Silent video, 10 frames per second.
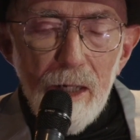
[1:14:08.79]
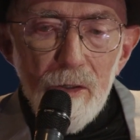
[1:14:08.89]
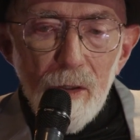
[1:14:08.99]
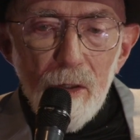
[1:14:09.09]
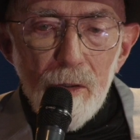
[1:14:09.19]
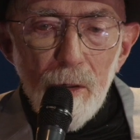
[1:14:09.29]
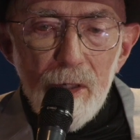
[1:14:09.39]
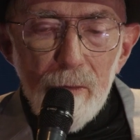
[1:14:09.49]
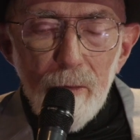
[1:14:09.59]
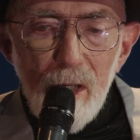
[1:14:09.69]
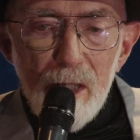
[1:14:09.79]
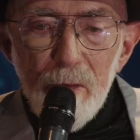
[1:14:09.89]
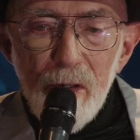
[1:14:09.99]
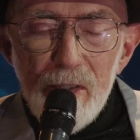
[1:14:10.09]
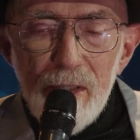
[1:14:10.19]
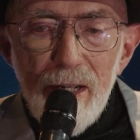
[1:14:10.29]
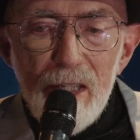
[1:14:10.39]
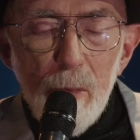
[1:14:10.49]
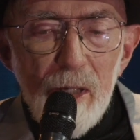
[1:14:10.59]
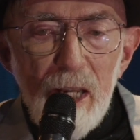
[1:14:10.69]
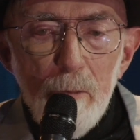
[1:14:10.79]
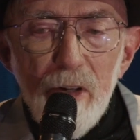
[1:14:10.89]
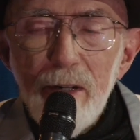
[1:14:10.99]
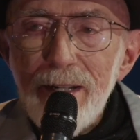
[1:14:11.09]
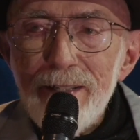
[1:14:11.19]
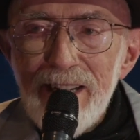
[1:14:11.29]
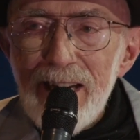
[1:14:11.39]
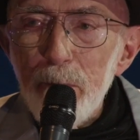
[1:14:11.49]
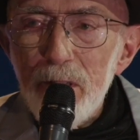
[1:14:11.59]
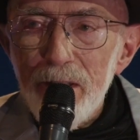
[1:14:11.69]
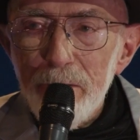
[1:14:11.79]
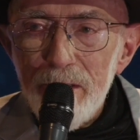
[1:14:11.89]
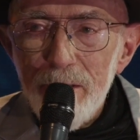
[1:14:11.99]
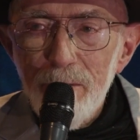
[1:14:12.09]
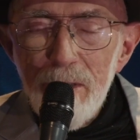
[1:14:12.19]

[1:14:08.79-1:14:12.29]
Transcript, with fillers: I took a course in philosophy of science and became very enamored of it.